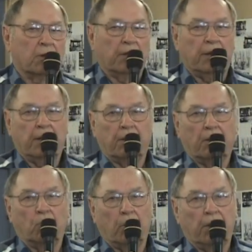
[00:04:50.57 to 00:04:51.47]
Klan
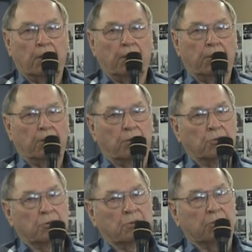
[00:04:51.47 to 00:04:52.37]
and white
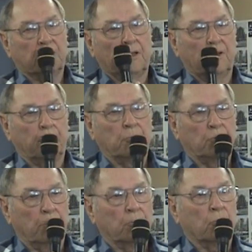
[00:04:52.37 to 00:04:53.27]
leaders and set up
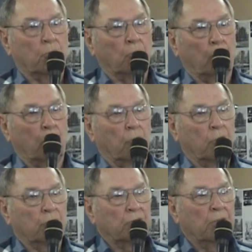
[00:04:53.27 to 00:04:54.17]
Jim Crow
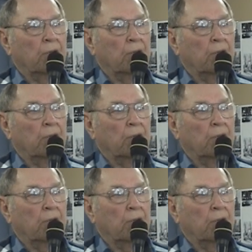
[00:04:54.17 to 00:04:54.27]
laws